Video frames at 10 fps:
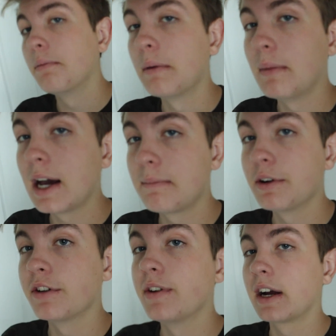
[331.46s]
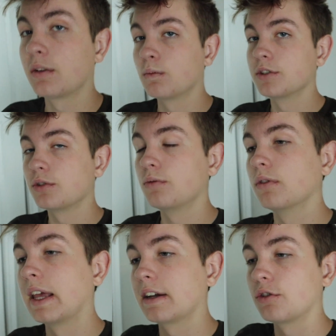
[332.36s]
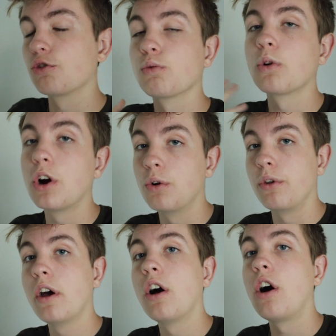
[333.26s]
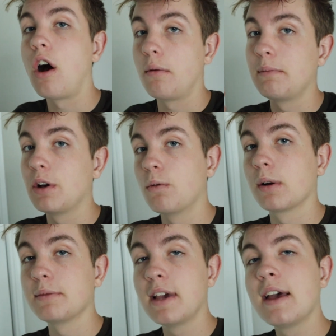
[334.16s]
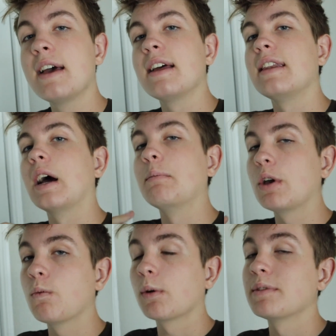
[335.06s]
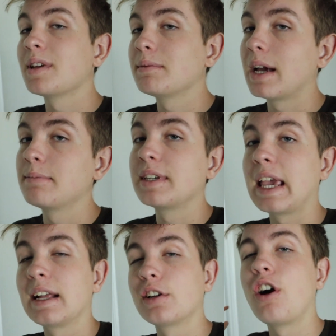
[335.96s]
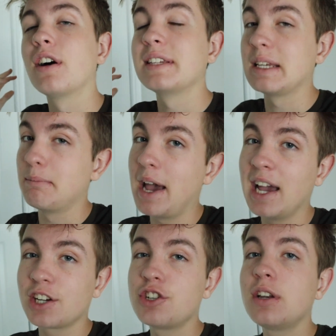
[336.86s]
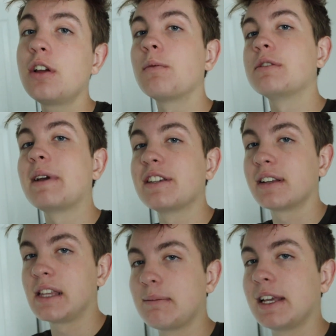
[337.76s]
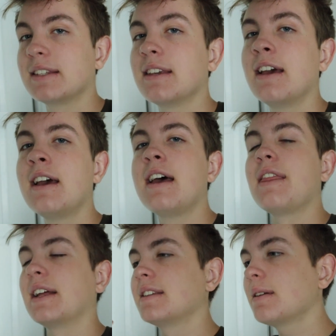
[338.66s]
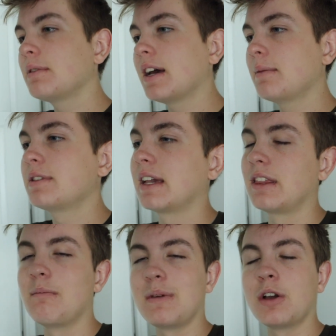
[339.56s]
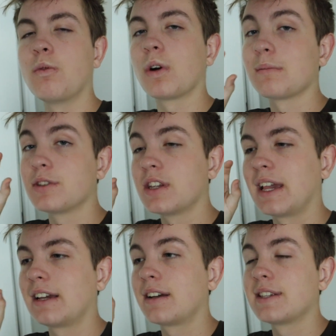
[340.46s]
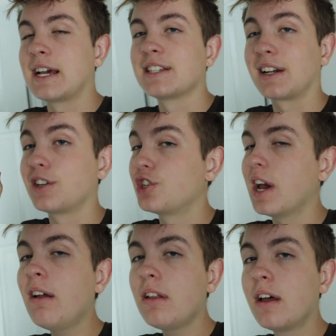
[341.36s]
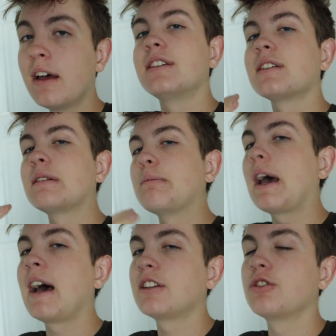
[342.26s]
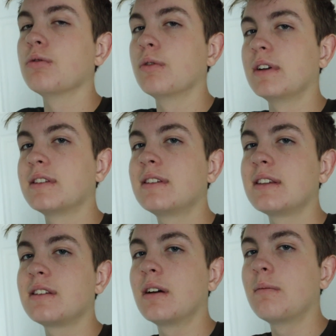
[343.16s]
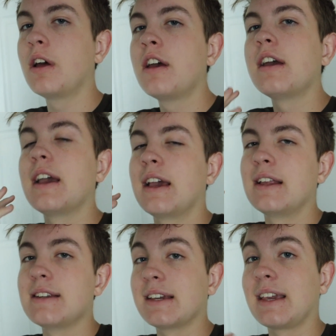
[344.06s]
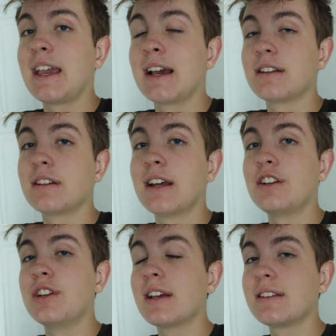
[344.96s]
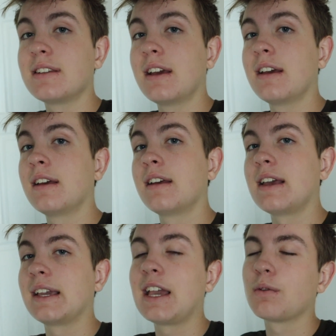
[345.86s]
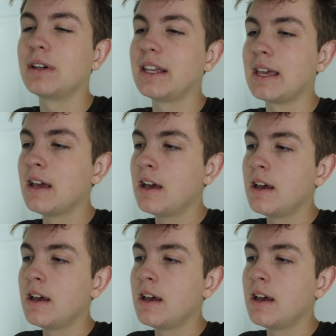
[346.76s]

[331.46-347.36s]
But my bearded dragon was like grown on mealworms. Now mealworms sometimes can cause impaction, which basically means that sometimes like the mealworms, like because it has like a shell, doesn't pass through its system and it can't digest. It can't really